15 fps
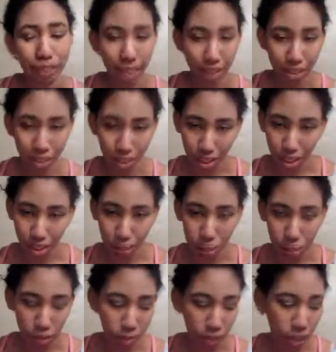I think a lot of
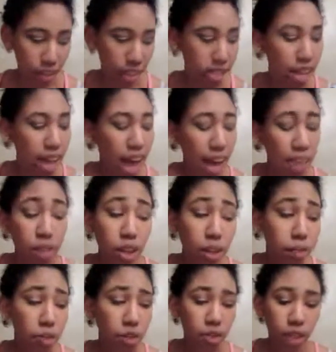people have read those. I've read
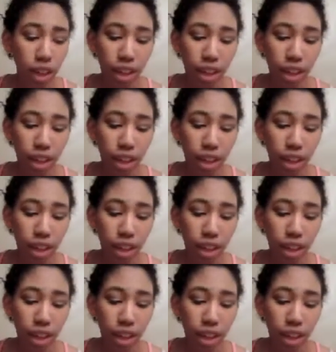a few,